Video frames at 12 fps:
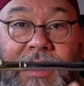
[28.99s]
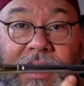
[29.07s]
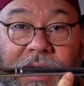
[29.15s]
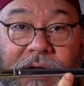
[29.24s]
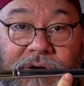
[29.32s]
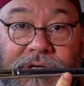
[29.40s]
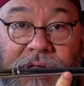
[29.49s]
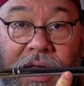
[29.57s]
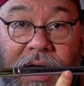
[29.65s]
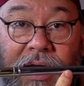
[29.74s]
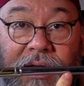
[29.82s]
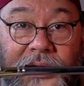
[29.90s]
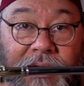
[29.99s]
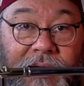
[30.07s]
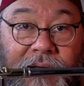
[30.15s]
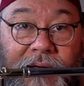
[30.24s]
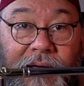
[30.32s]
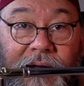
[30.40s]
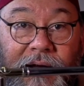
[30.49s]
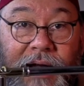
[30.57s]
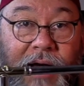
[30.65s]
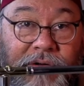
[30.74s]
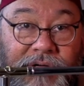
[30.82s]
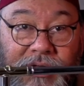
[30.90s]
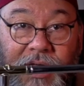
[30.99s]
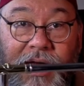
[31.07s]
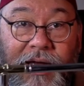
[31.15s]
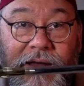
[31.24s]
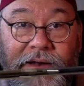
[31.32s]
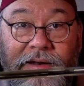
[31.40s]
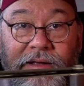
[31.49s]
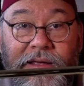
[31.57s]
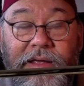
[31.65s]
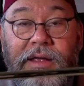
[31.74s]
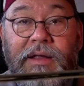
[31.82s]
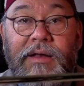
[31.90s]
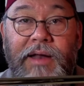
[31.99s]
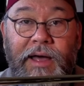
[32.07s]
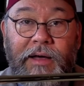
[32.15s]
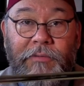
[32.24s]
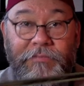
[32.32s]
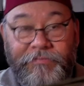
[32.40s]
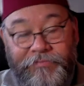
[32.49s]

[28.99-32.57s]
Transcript: inner slide and an outer slide. Now,